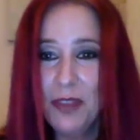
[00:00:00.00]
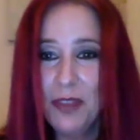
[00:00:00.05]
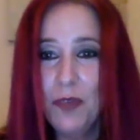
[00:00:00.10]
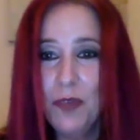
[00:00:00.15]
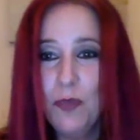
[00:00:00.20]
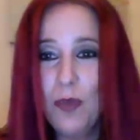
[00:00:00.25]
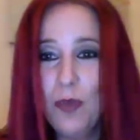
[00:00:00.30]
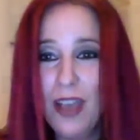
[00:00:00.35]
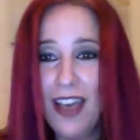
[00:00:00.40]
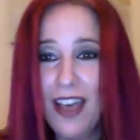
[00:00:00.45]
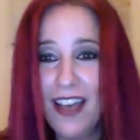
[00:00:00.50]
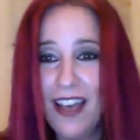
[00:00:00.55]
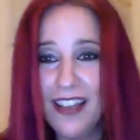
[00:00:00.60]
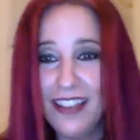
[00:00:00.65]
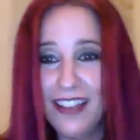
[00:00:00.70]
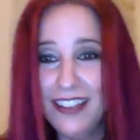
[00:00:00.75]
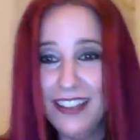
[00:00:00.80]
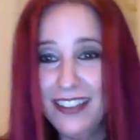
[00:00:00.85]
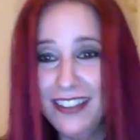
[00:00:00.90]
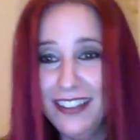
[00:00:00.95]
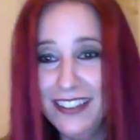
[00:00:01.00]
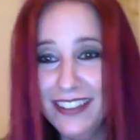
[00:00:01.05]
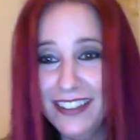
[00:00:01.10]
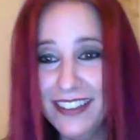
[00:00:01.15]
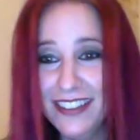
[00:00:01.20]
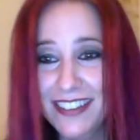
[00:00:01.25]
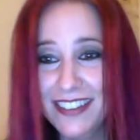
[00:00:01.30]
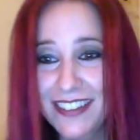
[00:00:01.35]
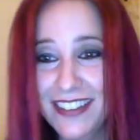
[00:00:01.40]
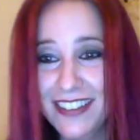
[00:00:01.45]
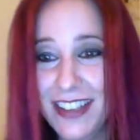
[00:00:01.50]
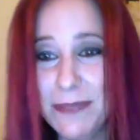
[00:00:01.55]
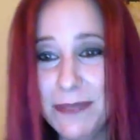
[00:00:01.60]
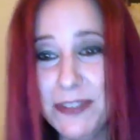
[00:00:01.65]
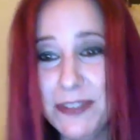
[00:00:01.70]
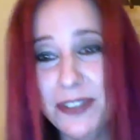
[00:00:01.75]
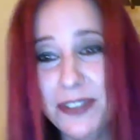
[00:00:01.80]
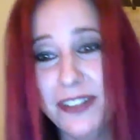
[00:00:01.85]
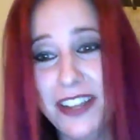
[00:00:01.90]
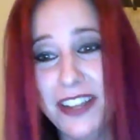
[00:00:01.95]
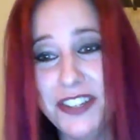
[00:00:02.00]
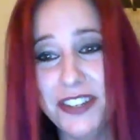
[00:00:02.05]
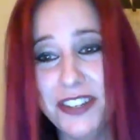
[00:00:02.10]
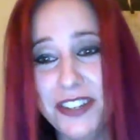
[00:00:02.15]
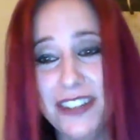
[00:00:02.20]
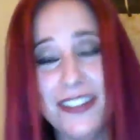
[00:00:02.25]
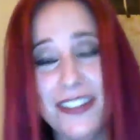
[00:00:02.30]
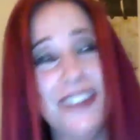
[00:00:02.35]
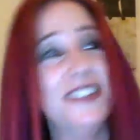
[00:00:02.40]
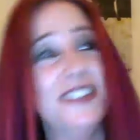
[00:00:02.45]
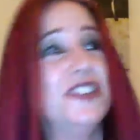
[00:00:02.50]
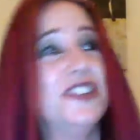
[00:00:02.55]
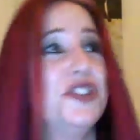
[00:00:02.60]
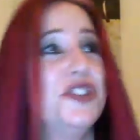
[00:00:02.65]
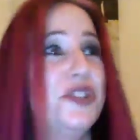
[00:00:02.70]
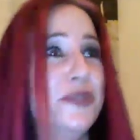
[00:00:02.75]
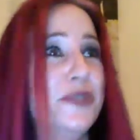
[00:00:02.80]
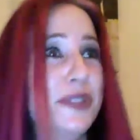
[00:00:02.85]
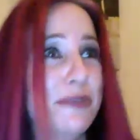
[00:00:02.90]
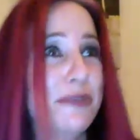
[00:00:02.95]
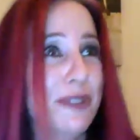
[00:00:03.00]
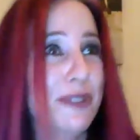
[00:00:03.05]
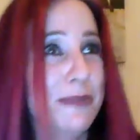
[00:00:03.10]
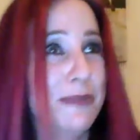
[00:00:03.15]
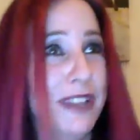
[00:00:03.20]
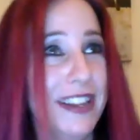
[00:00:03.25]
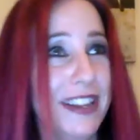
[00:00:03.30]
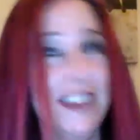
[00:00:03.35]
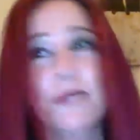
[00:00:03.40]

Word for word: Well, I'm so glad you guys liked it. Did you in the room like it?